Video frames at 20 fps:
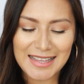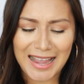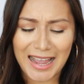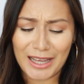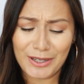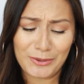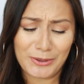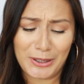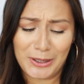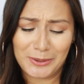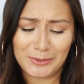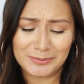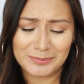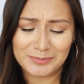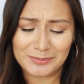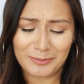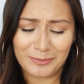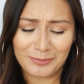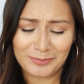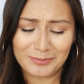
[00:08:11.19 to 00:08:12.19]
I don't know,
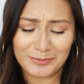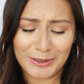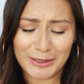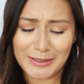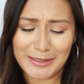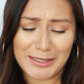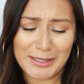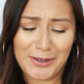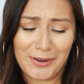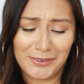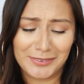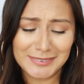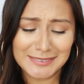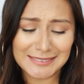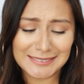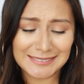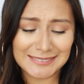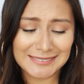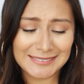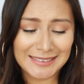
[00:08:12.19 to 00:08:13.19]
what are they
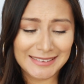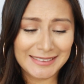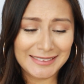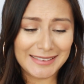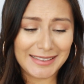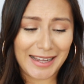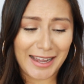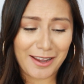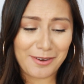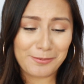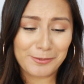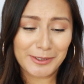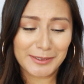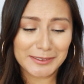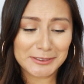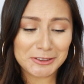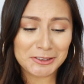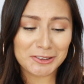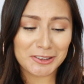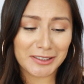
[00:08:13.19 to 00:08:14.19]
called? I am
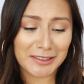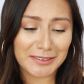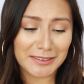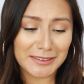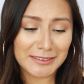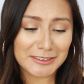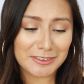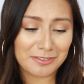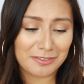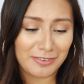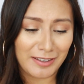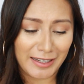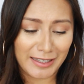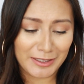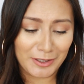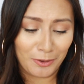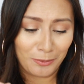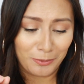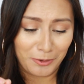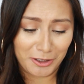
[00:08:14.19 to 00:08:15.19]
really struggling to
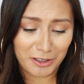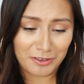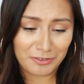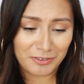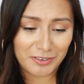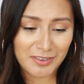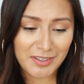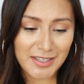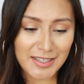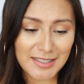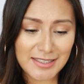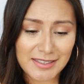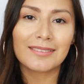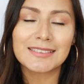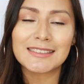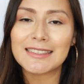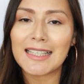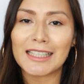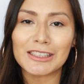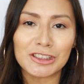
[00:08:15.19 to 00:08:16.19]
find a word for these.
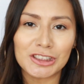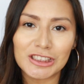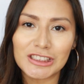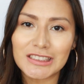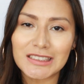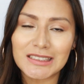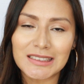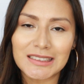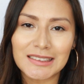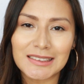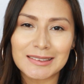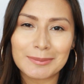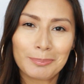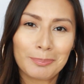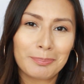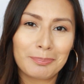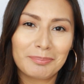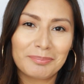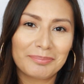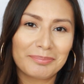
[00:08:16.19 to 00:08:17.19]
Sachets,
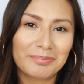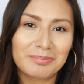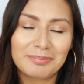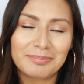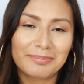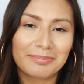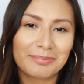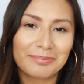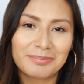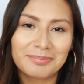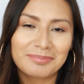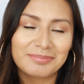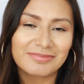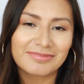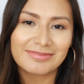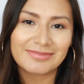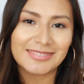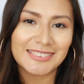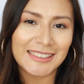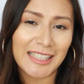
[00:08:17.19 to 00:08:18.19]

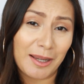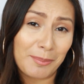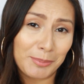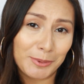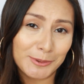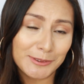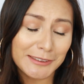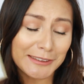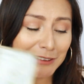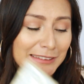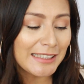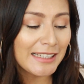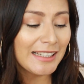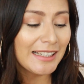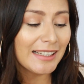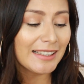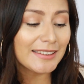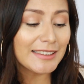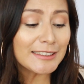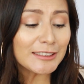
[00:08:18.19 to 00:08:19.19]
samples.
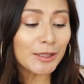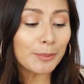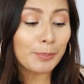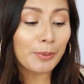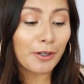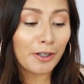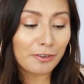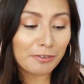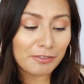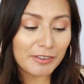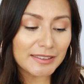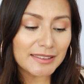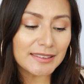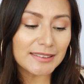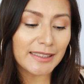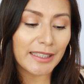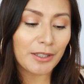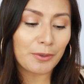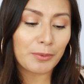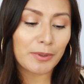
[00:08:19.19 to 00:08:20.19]
These are perfect to
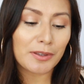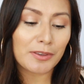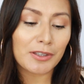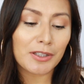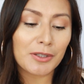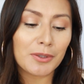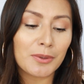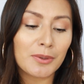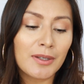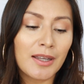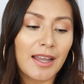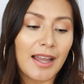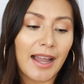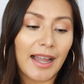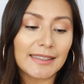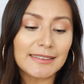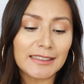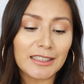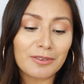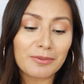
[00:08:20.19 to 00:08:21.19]
take with you.
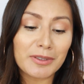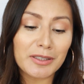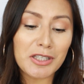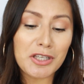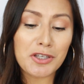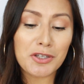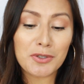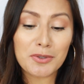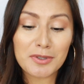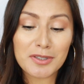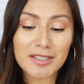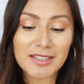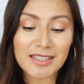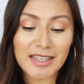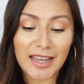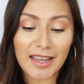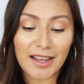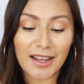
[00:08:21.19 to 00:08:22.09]
I didn't really use